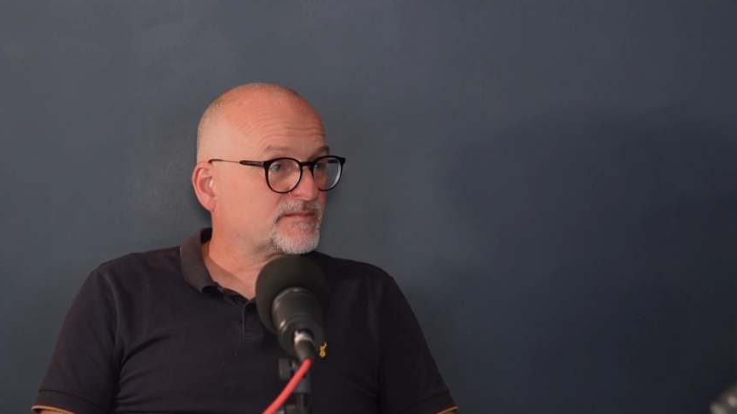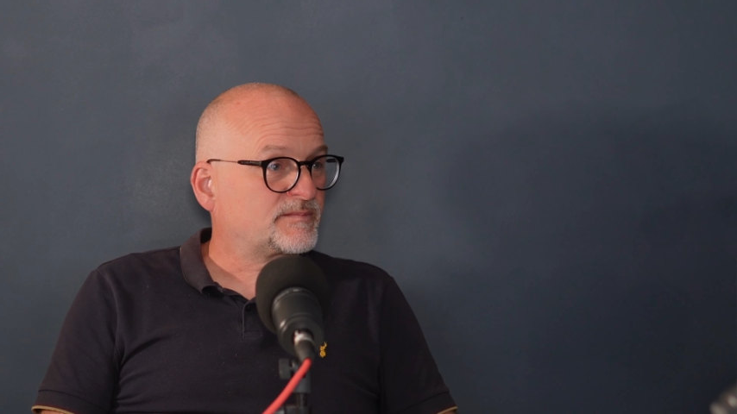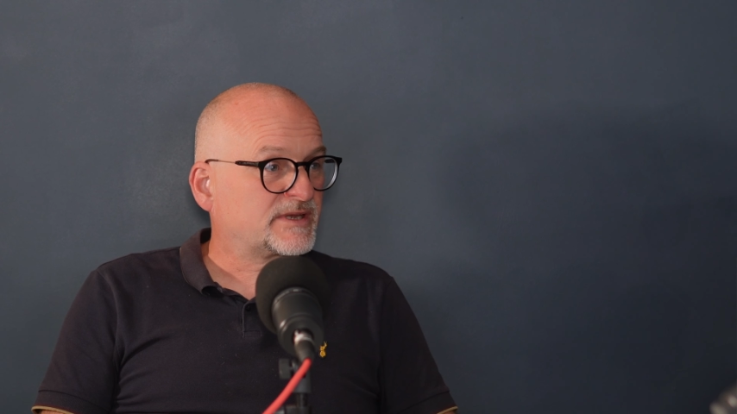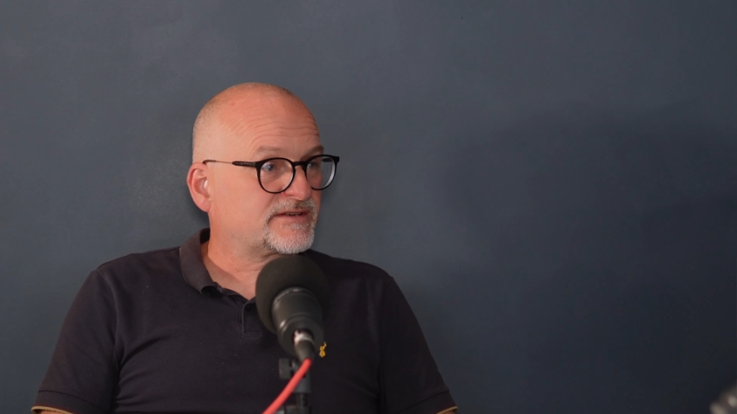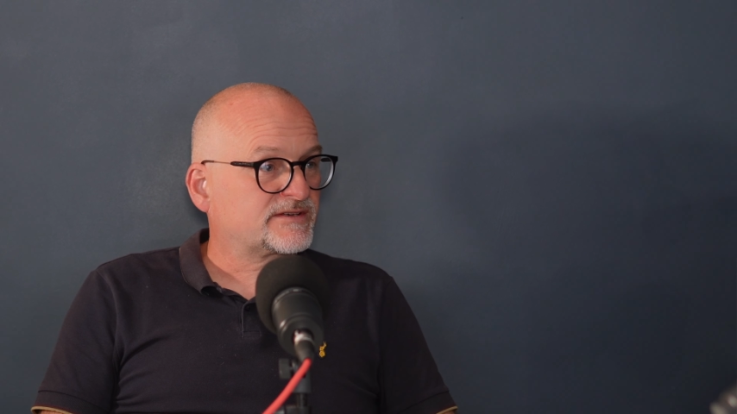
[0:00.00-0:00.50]

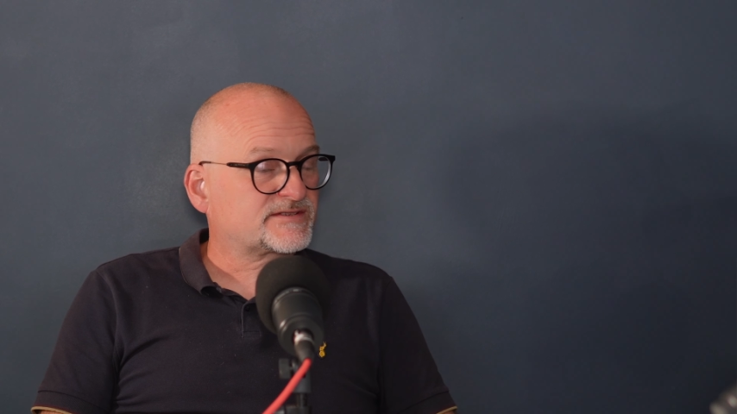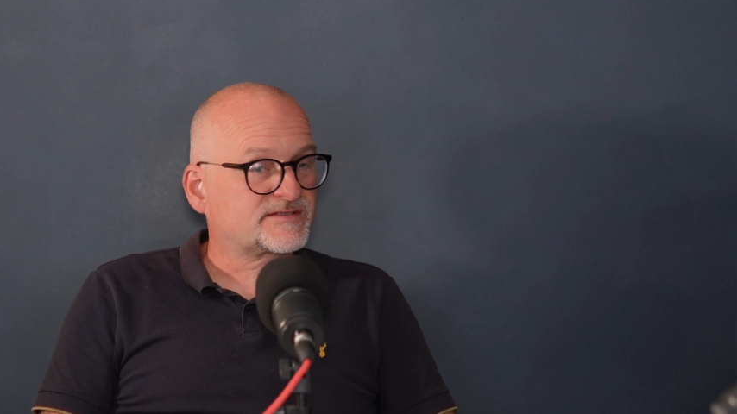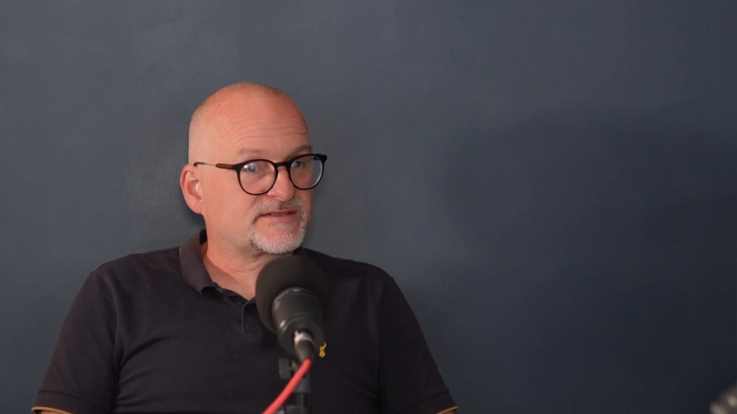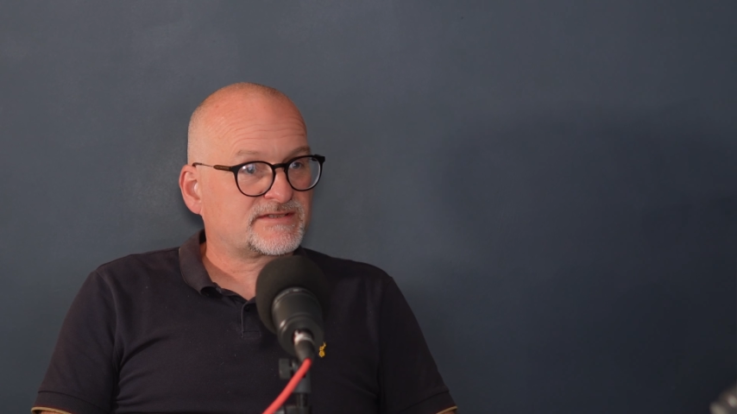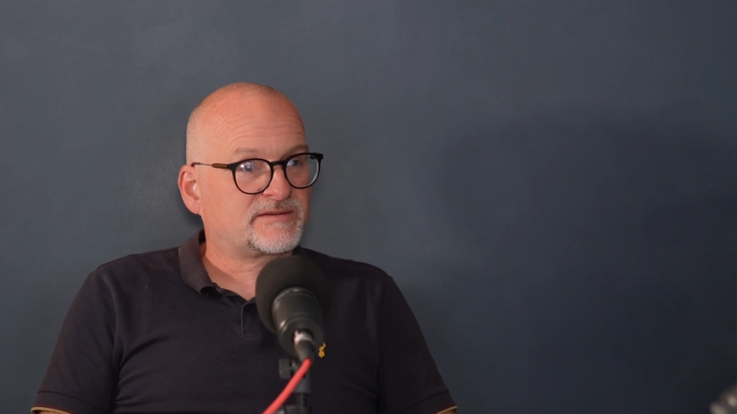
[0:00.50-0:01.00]

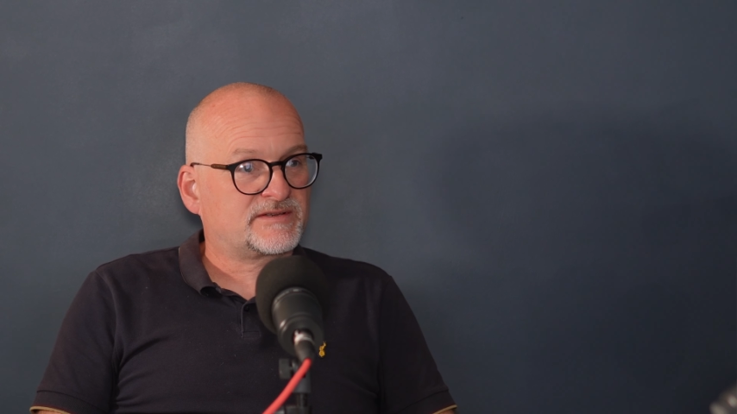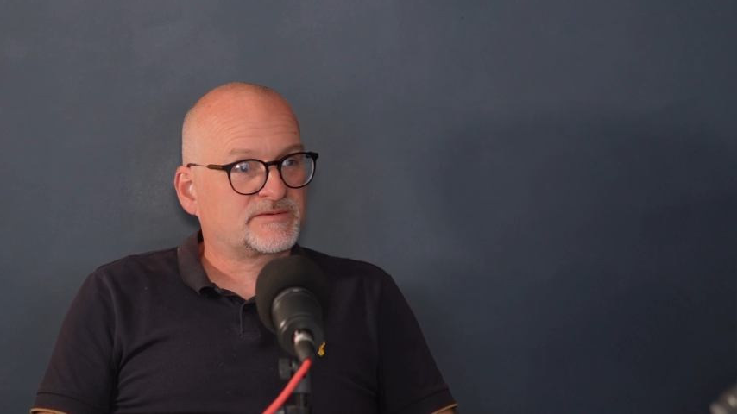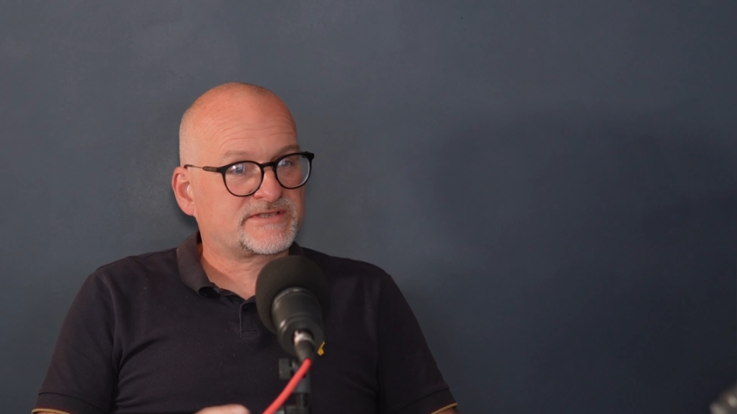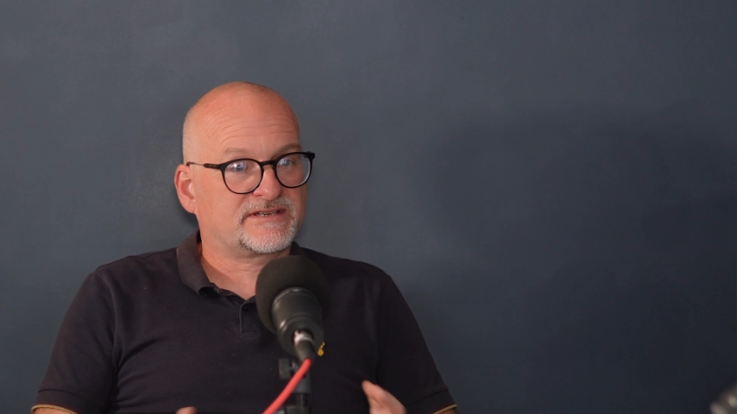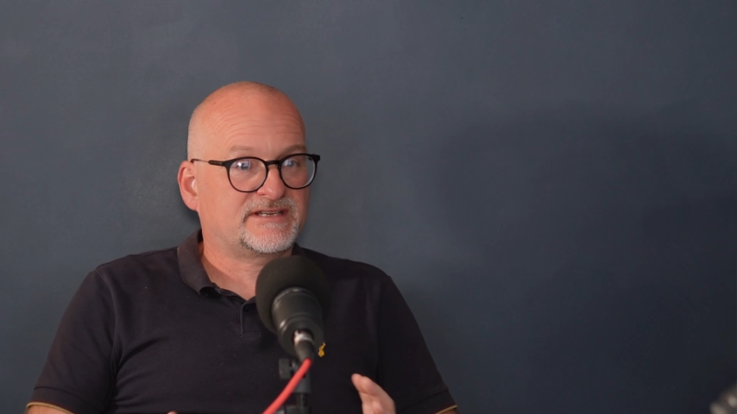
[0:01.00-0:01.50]
because it was
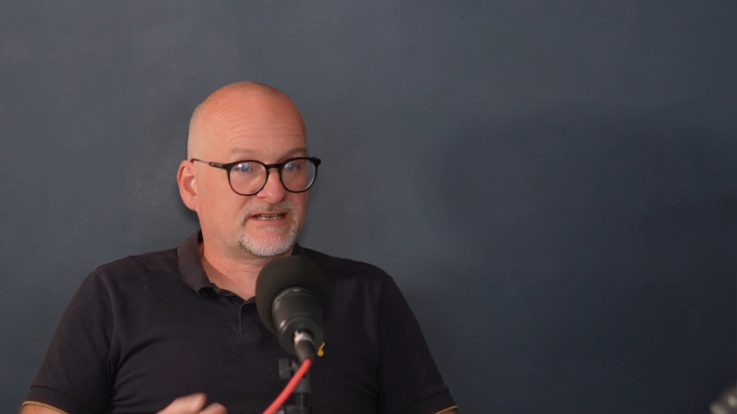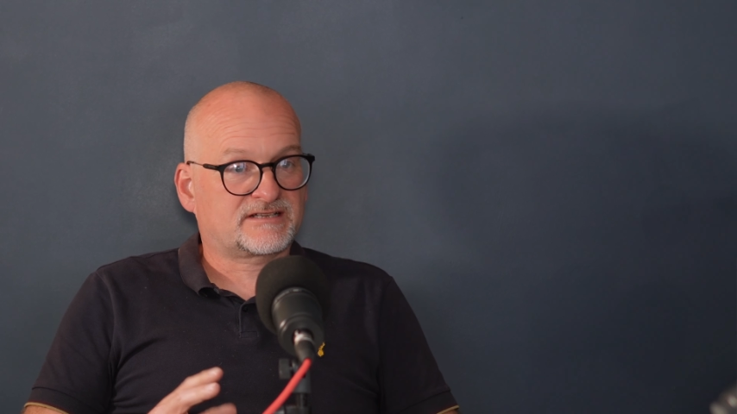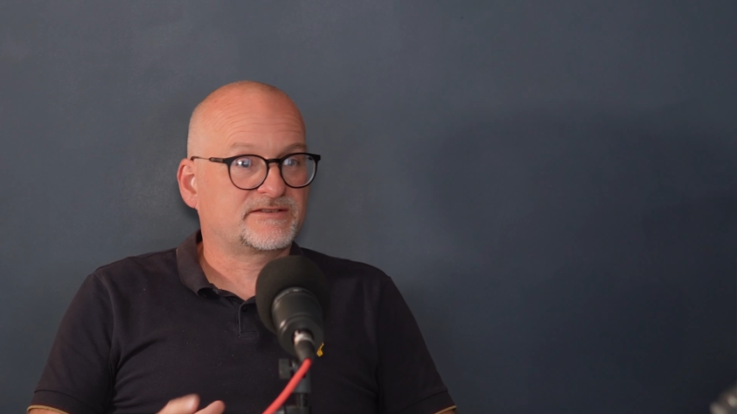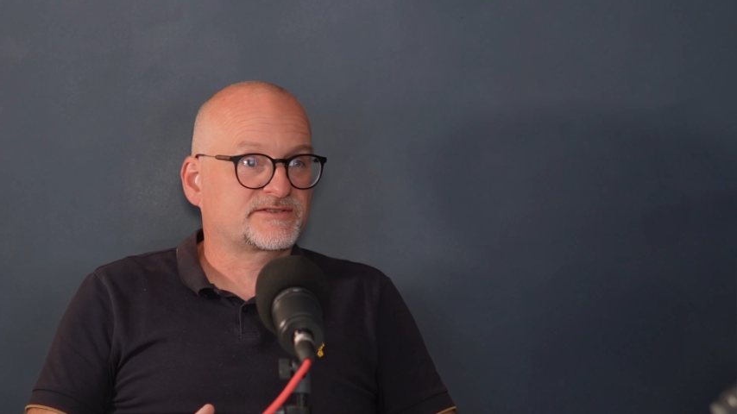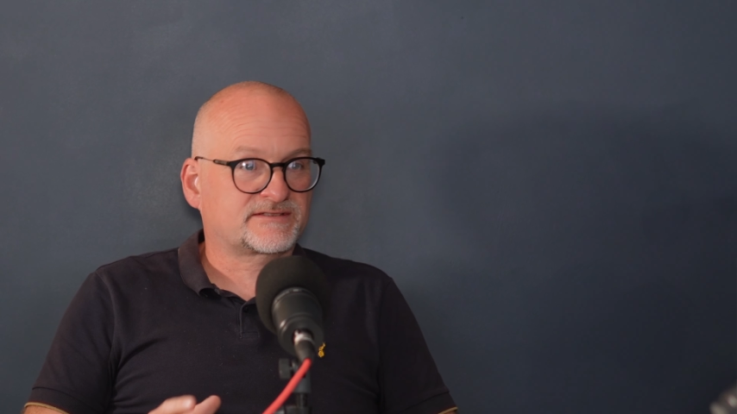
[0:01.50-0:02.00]
the
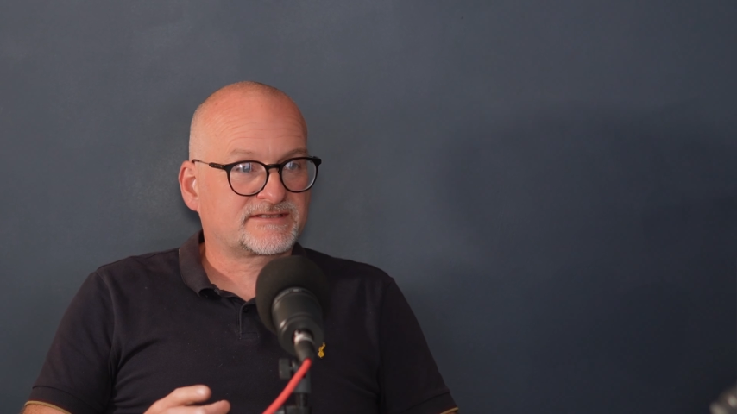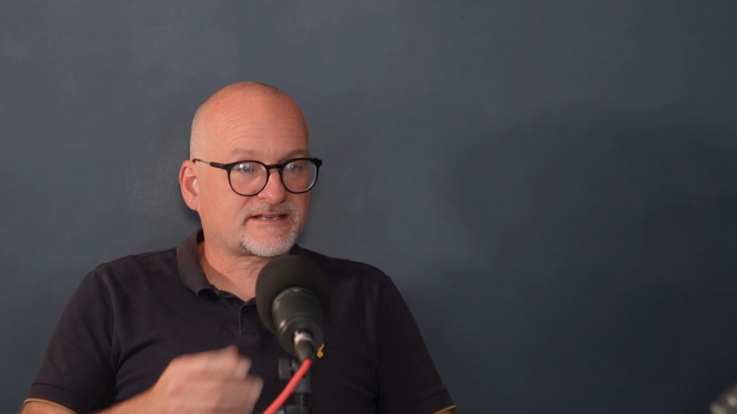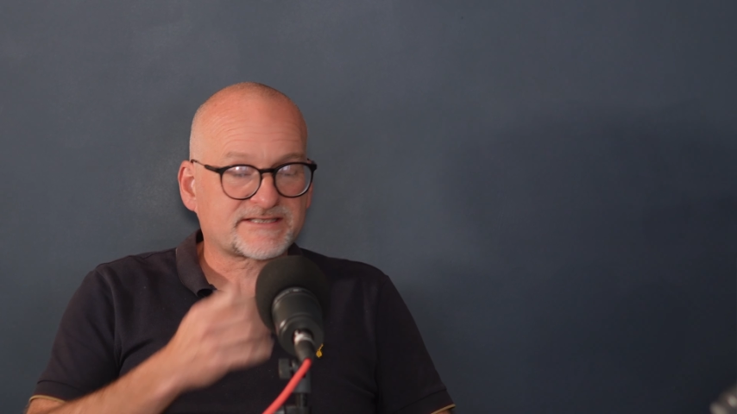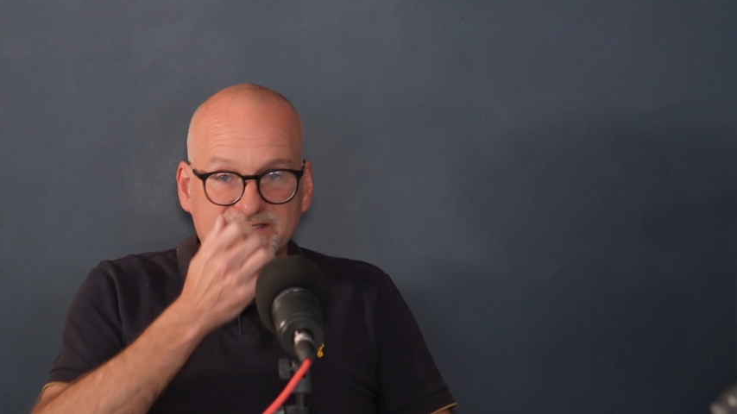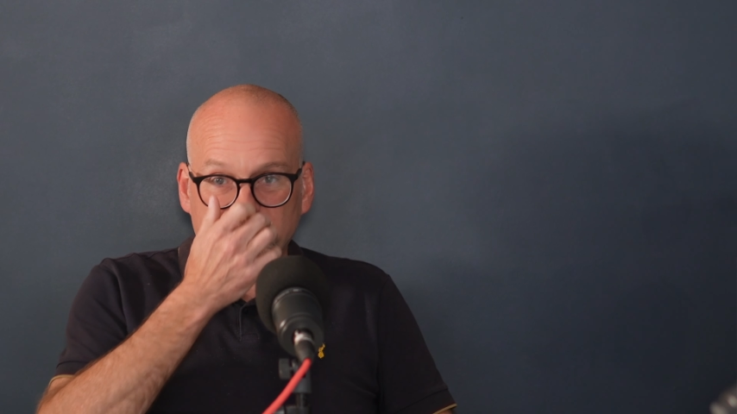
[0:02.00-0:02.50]
inclusion and
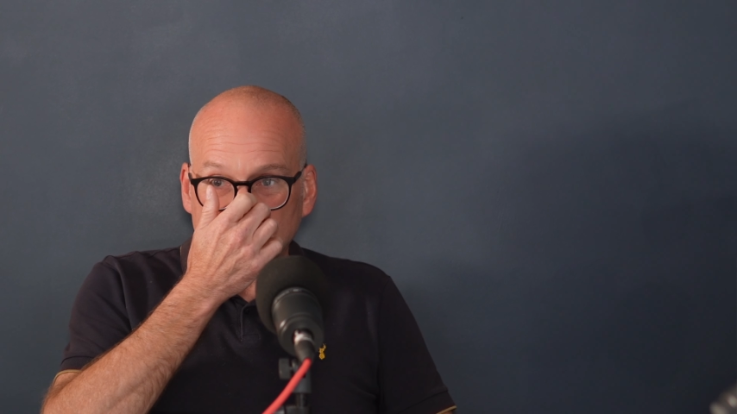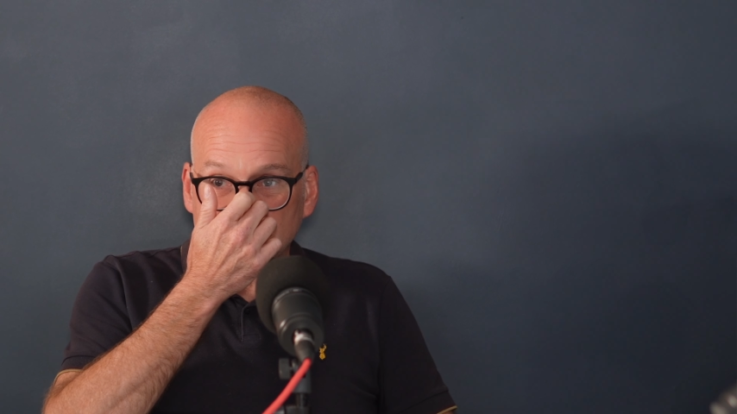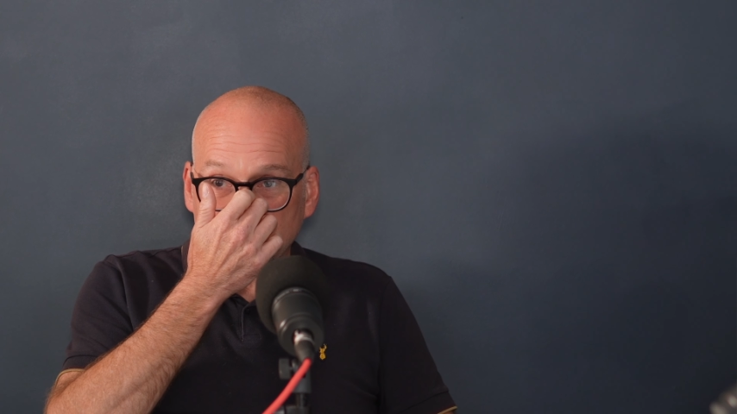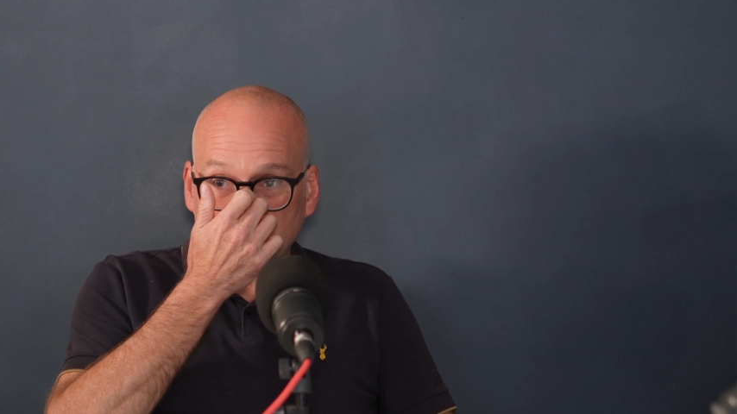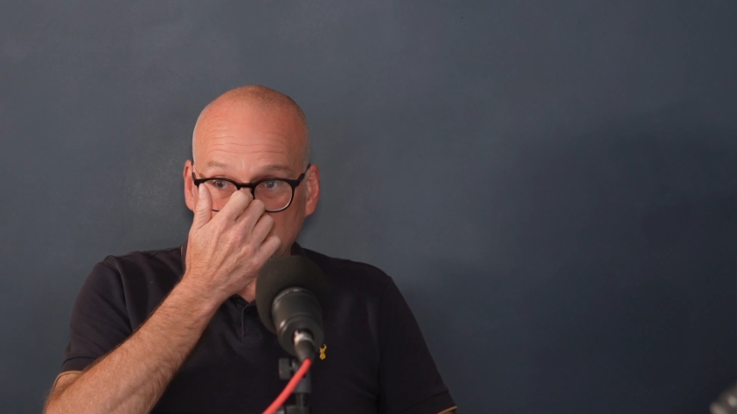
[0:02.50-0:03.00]

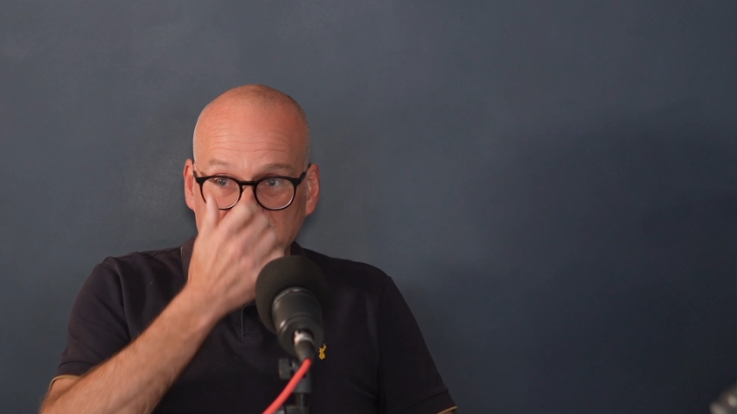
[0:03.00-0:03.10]
accessibility thing.